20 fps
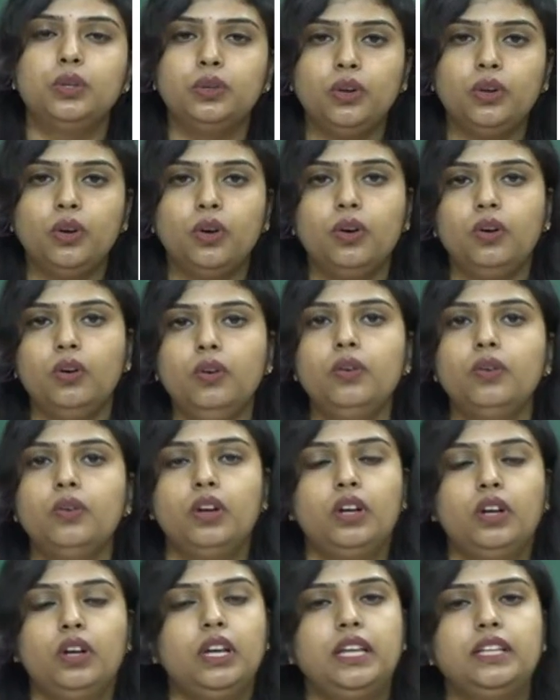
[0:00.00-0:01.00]
To
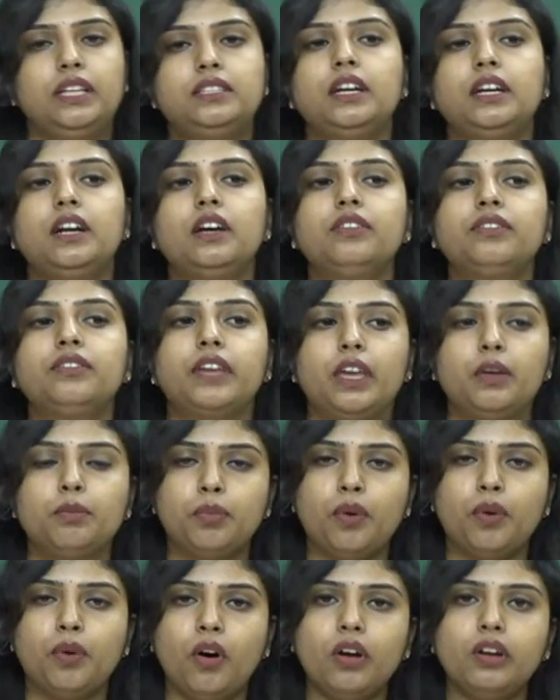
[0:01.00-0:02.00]
know, instead of
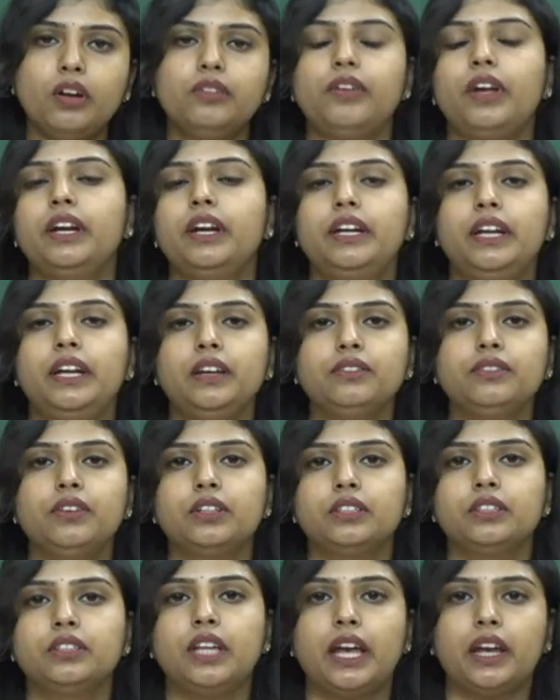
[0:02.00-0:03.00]
keep on waiting
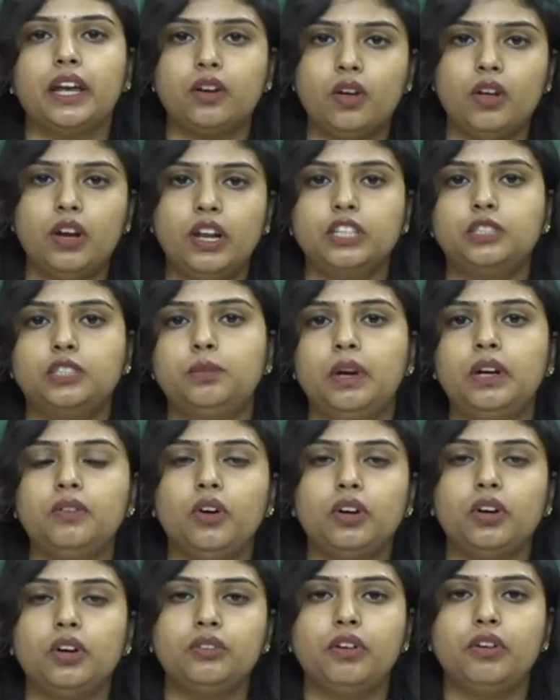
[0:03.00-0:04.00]
for the
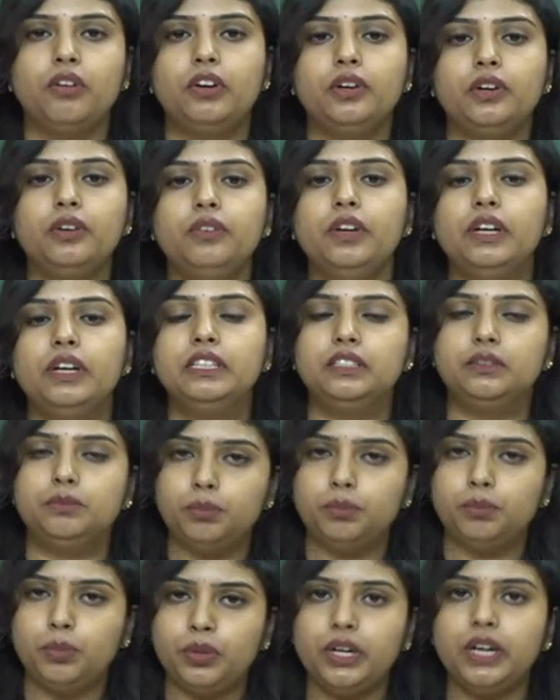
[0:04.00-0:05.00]
acknowledgement, what we will do? We will
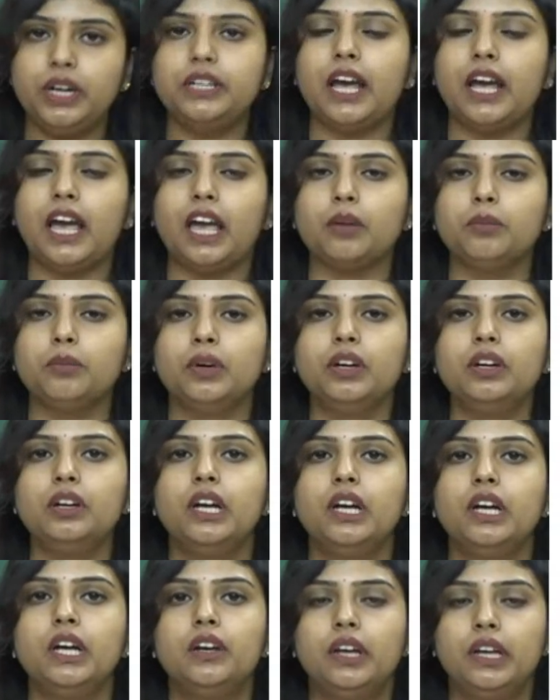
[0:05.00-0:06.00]
put a
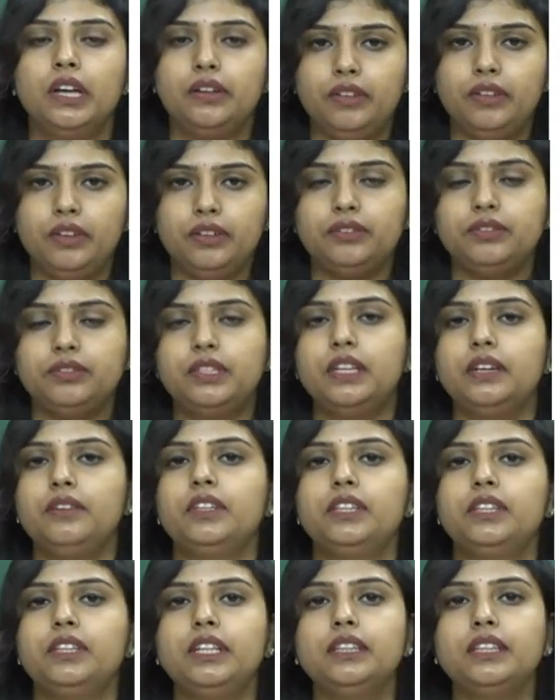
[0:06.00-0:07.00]
timer.
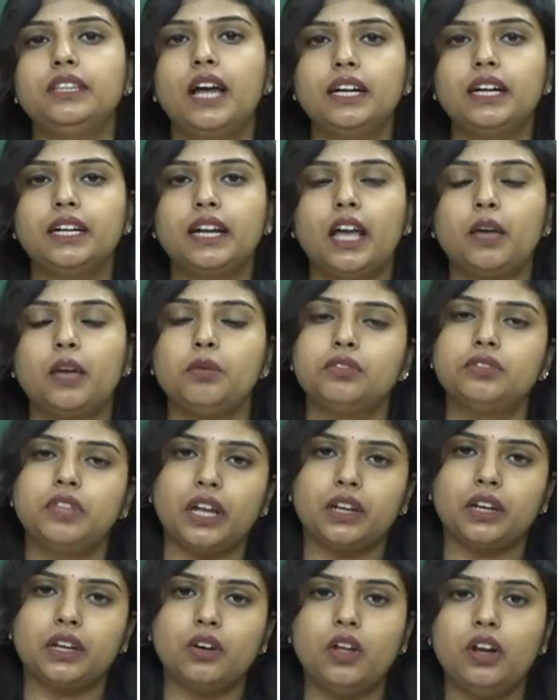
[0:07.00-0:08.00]
Within that time,
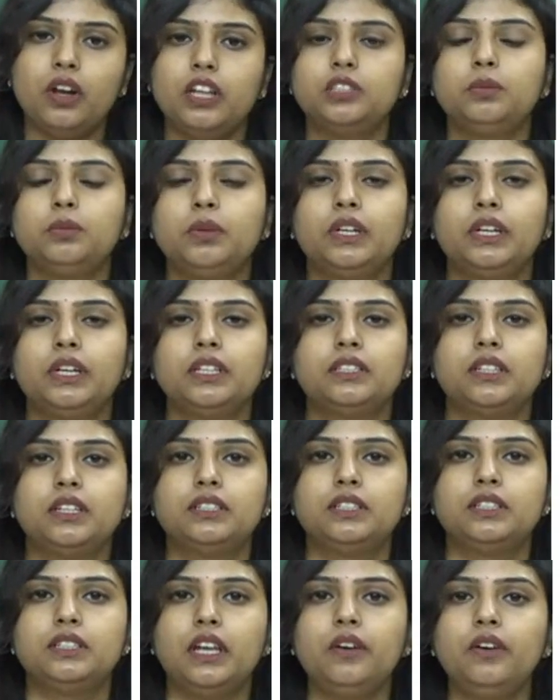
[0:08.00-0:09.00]
if the acknowledgement is
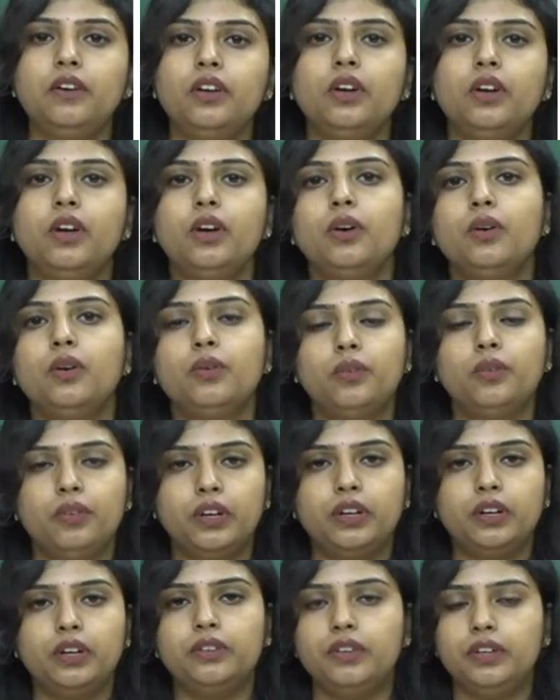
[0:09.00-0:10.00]
received,
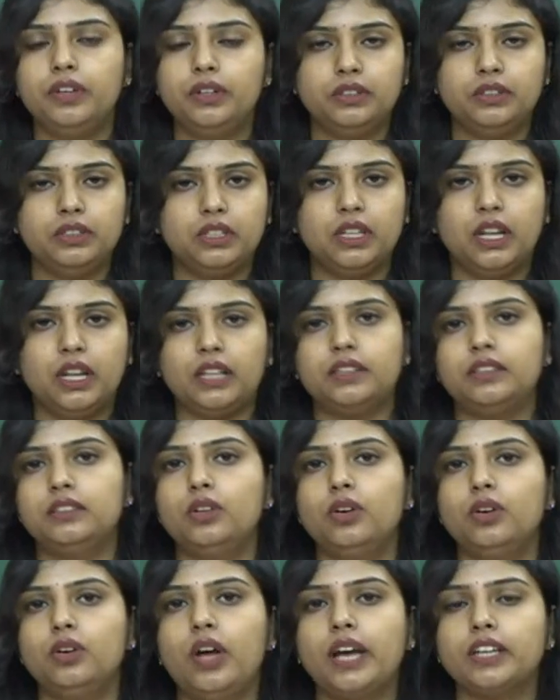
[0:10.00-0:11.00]

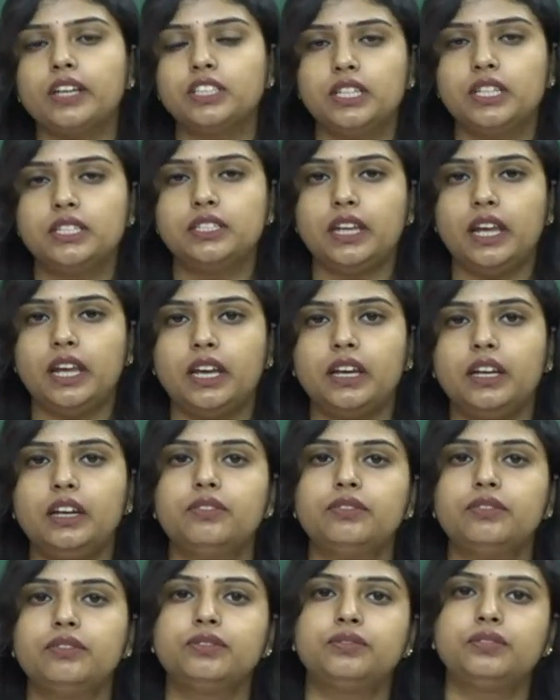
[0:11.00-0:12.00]
that no action is
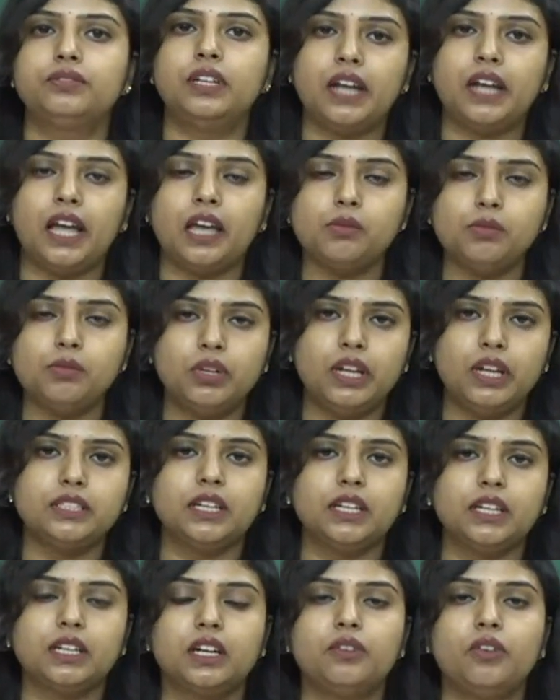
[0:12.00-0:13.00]
taken. If the timeout
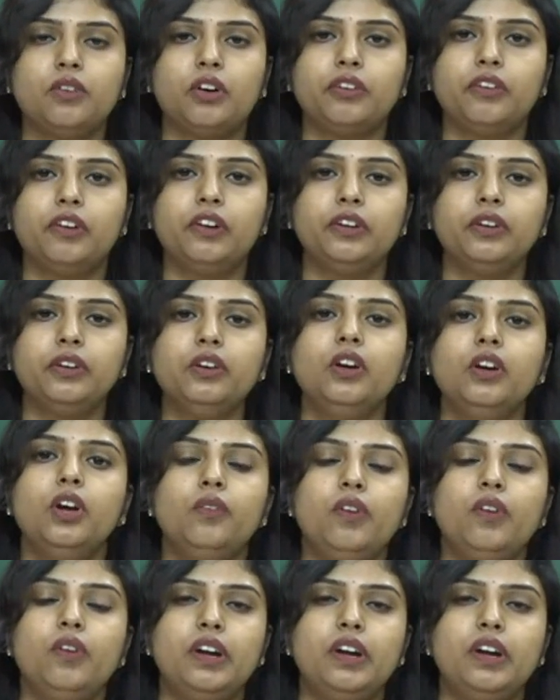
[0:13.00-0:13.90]
has occurred, what we will do?